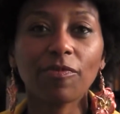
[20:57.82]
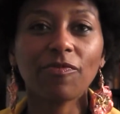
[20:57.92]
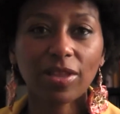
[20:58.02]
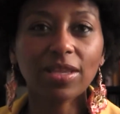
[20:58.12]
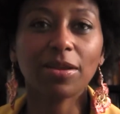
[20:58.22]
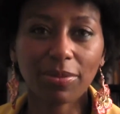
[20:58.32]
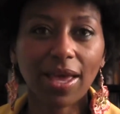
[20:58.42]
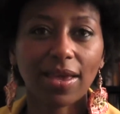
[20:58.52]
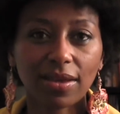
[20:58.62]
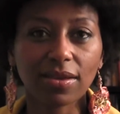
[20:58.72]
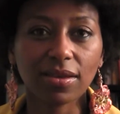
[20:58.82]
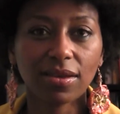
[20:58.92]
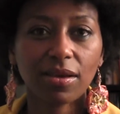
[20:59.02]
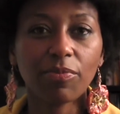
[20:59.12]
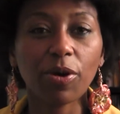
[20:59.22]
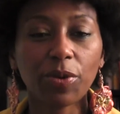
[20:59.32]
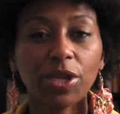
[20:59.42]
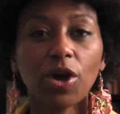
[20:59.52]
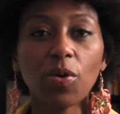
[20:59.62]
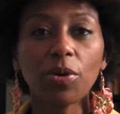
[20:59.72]
Fill in the blank. But we
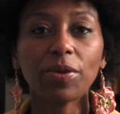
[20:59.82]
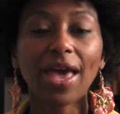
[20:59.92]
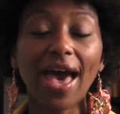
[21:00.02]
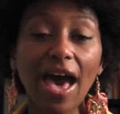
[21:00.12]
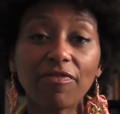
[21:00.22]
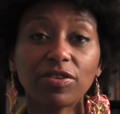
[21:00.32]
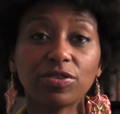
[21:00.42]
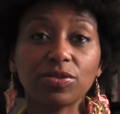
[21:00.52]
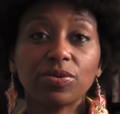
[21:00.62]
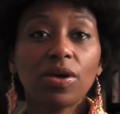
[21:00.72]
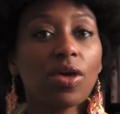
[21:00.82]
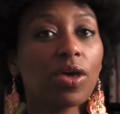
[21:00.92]
know what we have to do,